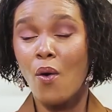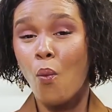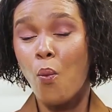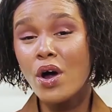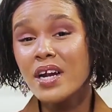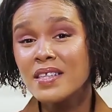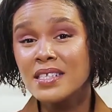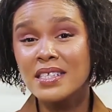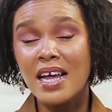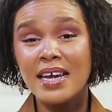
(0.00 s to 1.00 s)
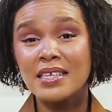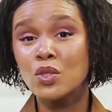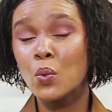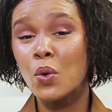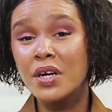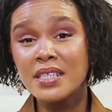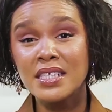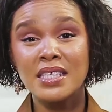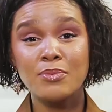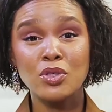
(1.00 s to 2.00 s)
What are the signs? What are the
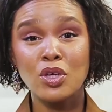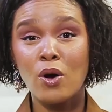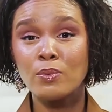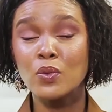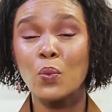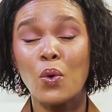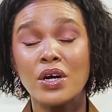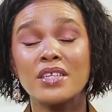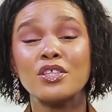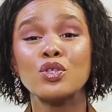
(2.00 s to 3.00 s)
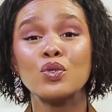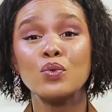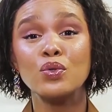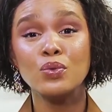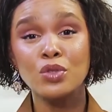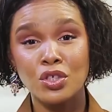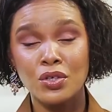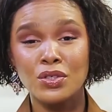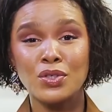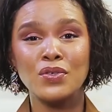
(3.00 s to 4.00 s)
symptoms? What are the
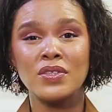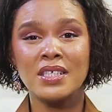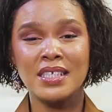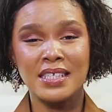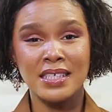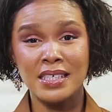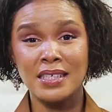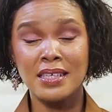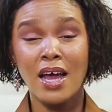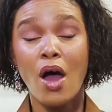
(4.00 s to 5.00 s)
solutions to this disease?